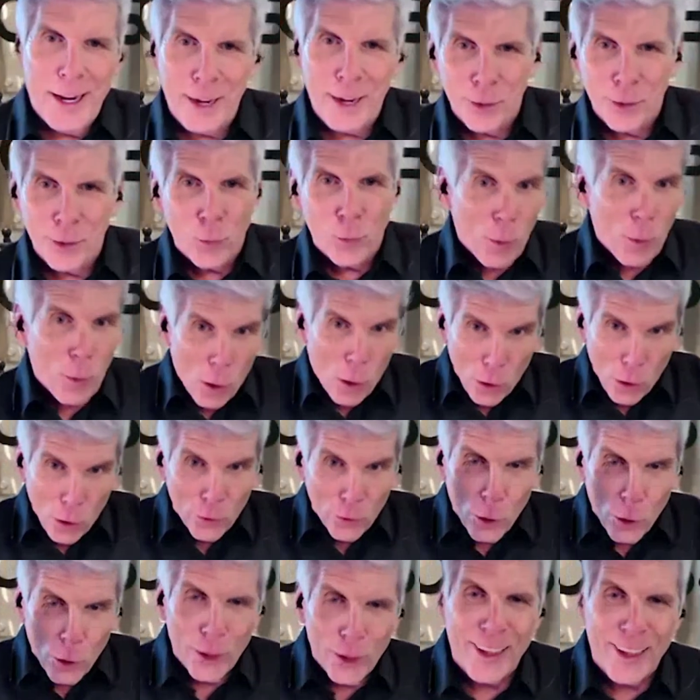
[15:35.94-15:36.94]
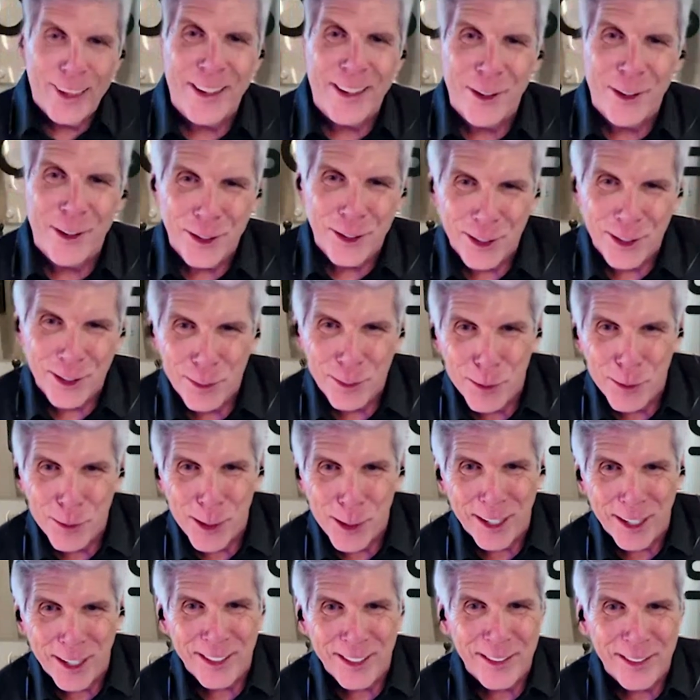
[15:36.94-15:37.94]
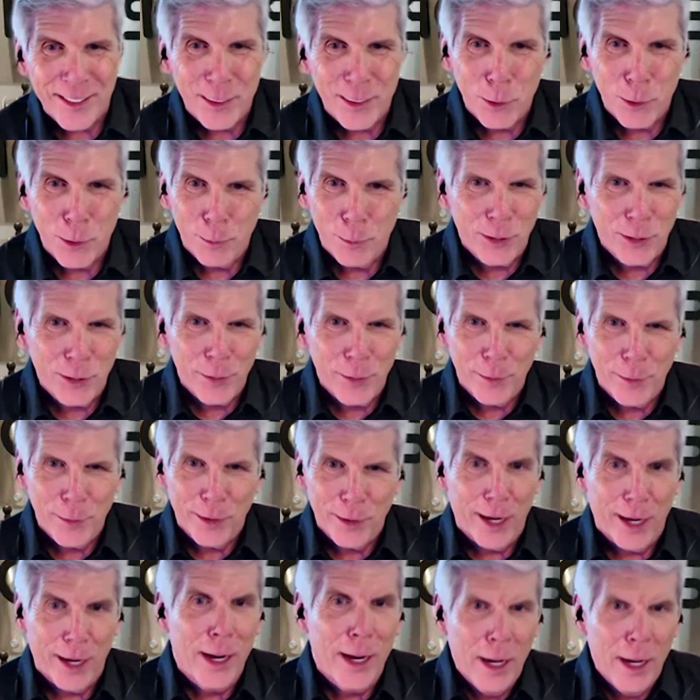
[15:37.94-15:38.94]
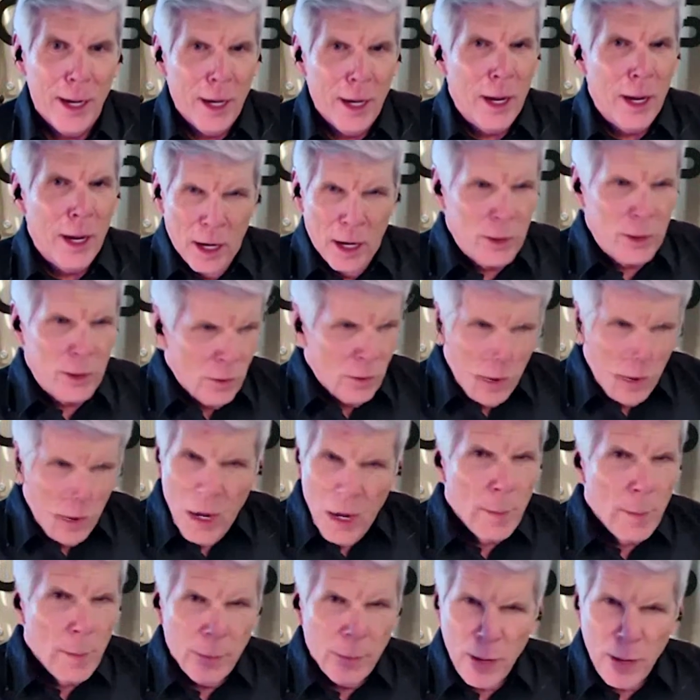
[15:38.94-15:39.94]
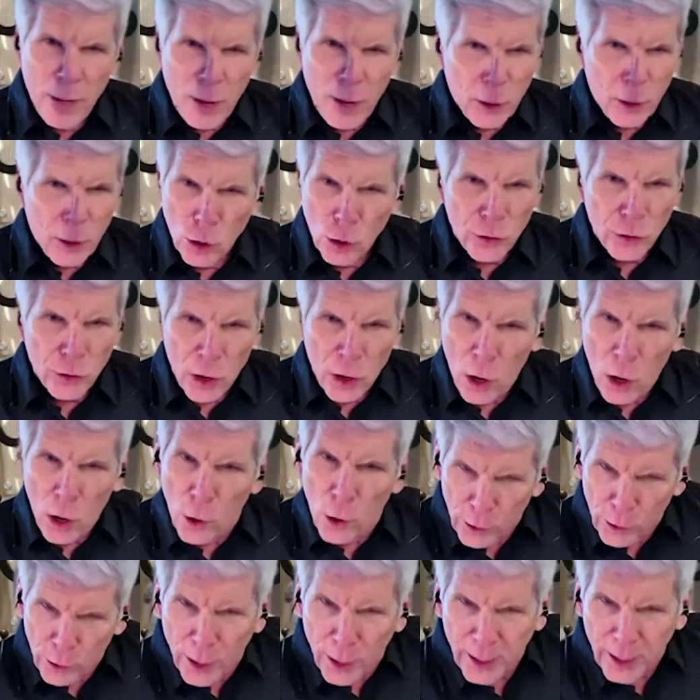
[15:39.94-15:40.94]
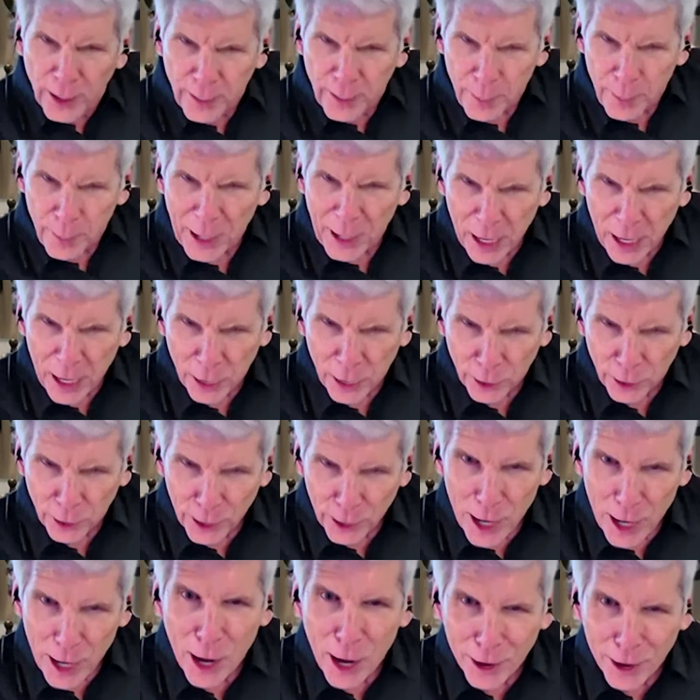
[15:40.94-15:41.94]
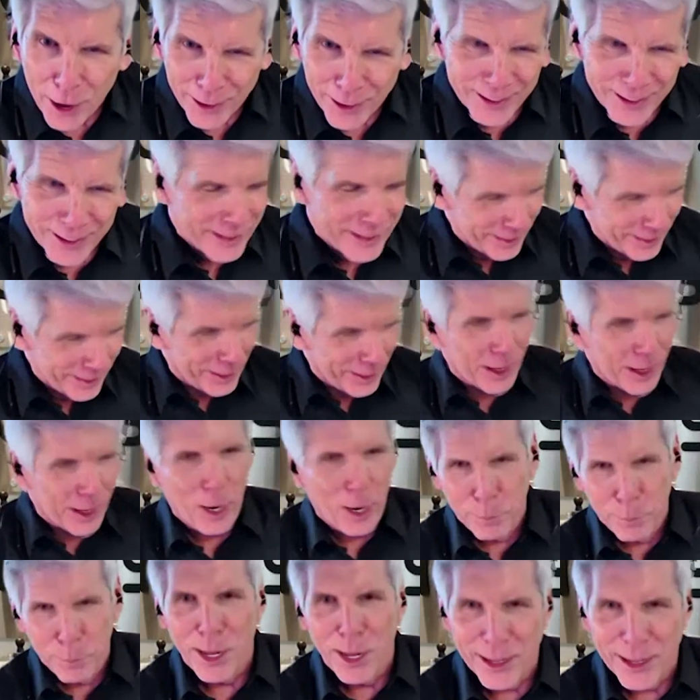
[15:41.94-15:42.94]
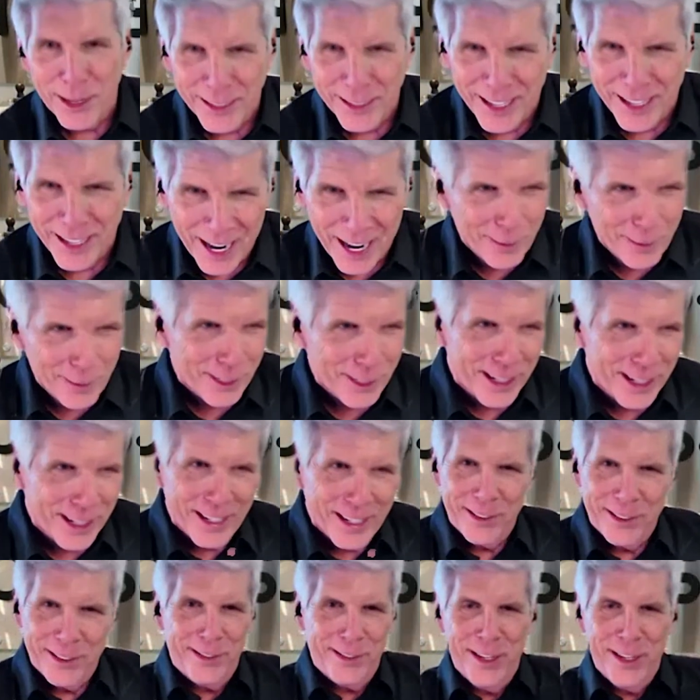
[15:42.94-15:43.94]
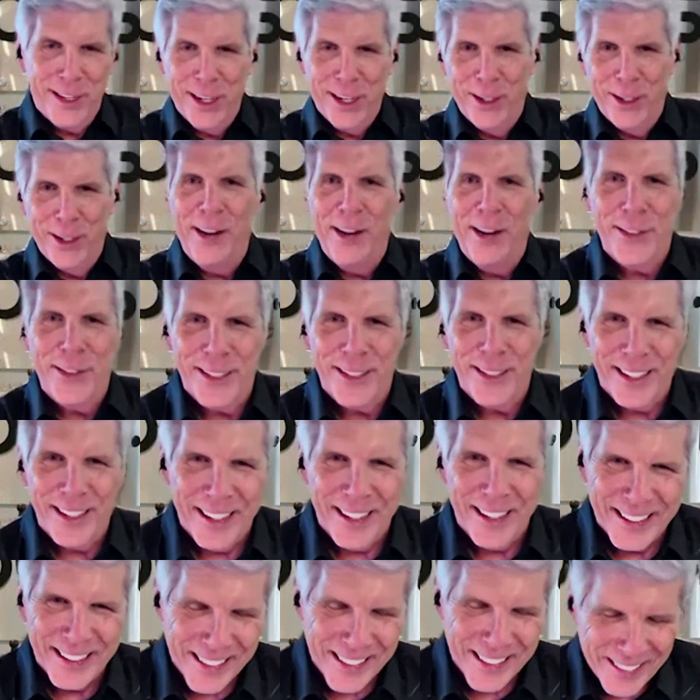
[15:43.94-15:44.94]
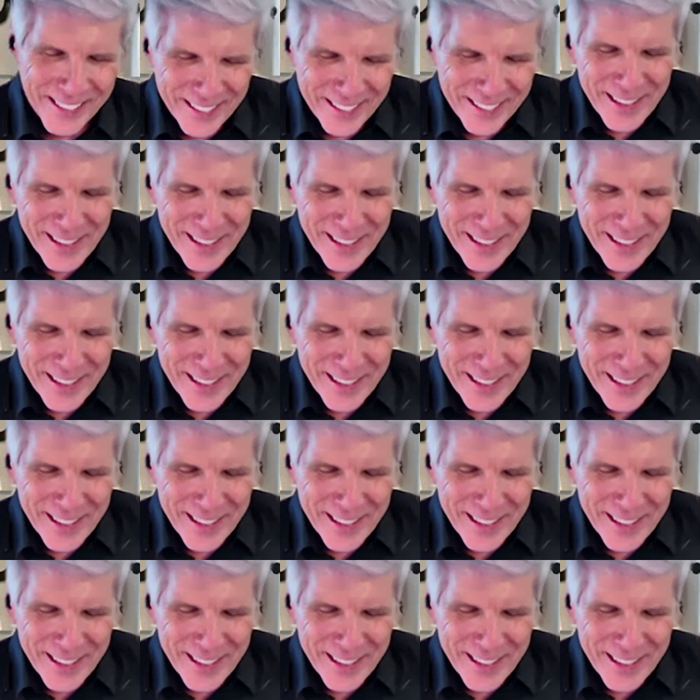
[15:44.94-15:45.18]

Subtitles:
And as we all know, as anyone's experienced, the MOOC sim is like, no, my turn's not over. I got to get back down to the ground. Just not unplug the guy and realize he's never left the ground.